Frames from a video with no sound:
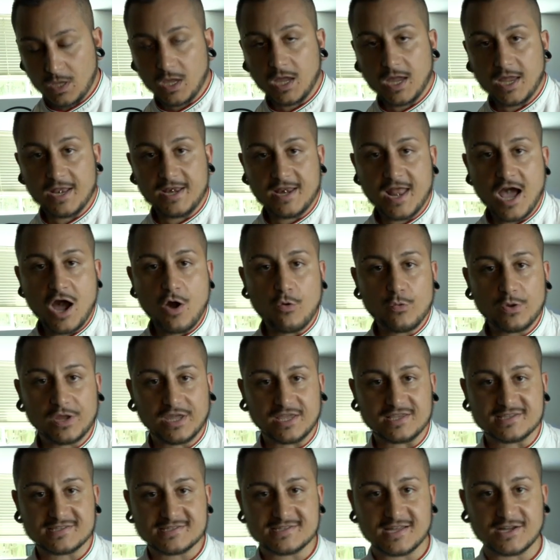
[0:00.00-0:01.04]
And now we
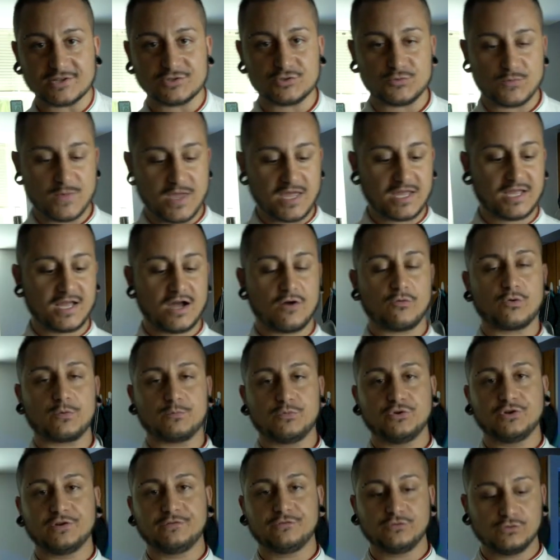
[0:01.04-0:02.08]
can start to make our
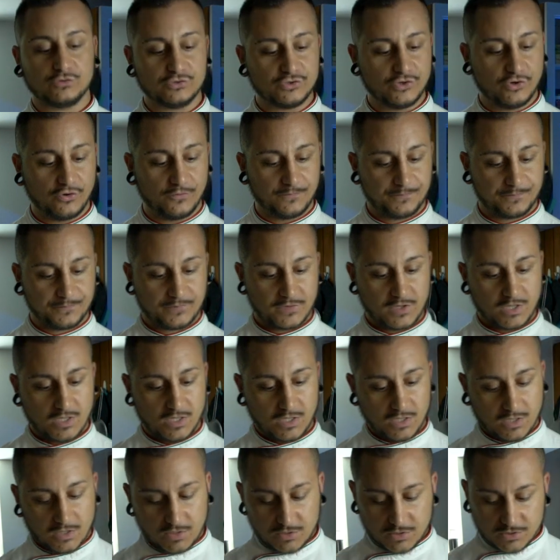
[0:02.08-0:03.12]
beautiful dough.
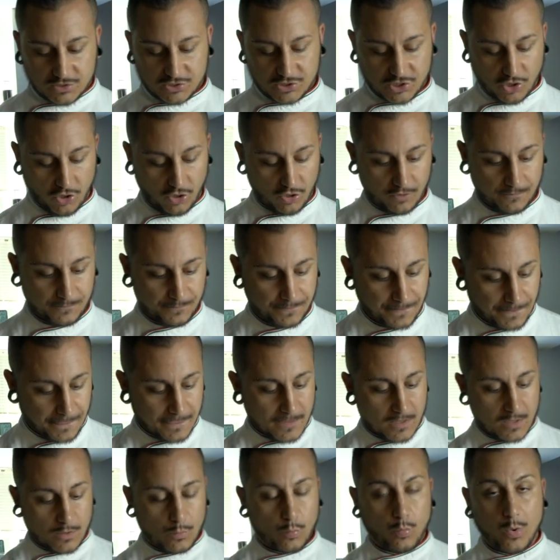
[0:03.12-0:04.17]
So
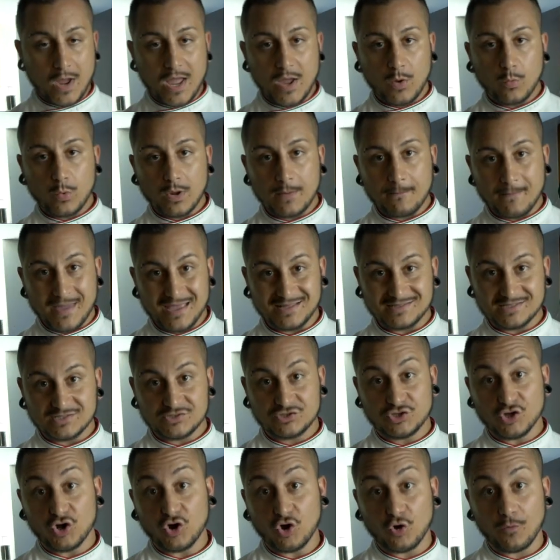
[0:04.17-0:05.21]
when we make the
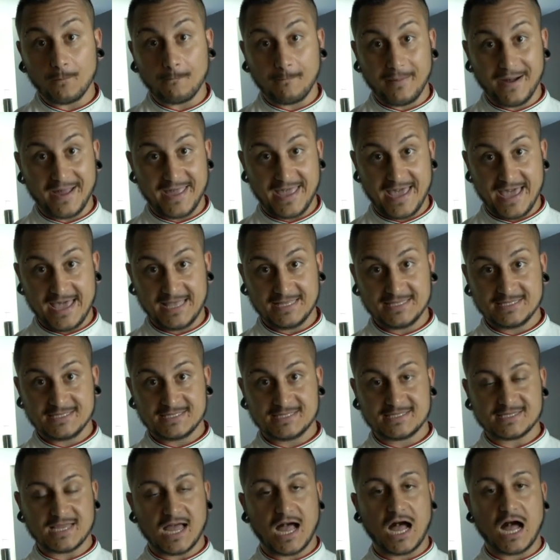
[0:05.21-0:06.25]
dough by
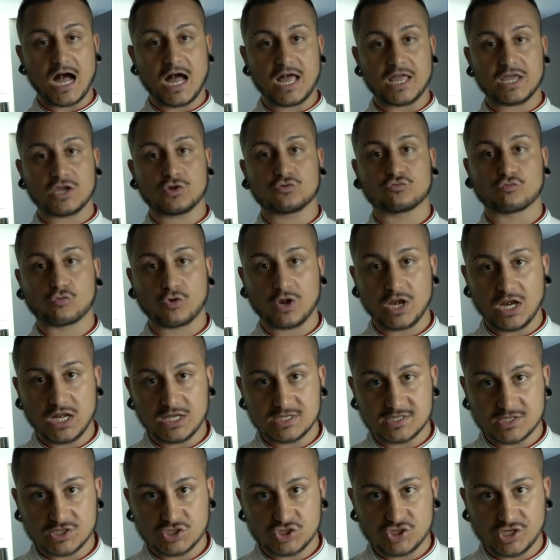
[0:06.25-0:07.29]
hands, I really
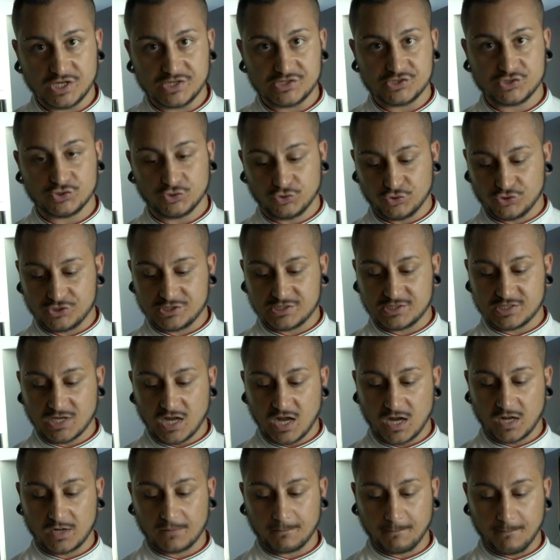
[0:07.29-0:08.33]
suggest you to
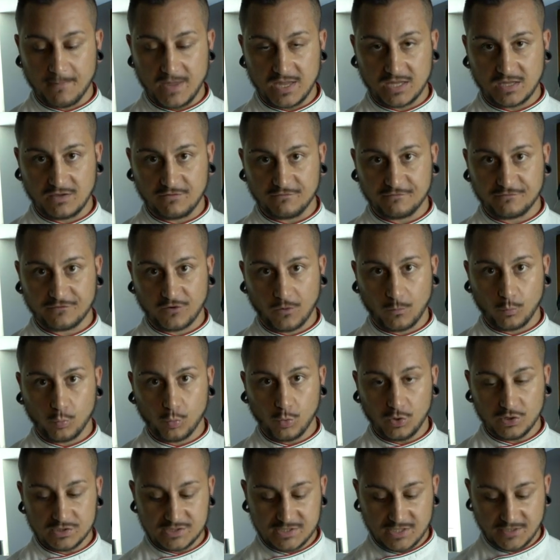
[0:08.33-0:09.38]
start making from
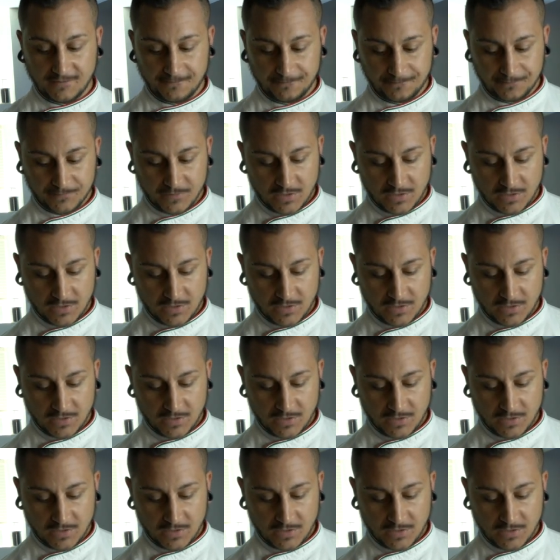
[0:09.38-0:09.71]
water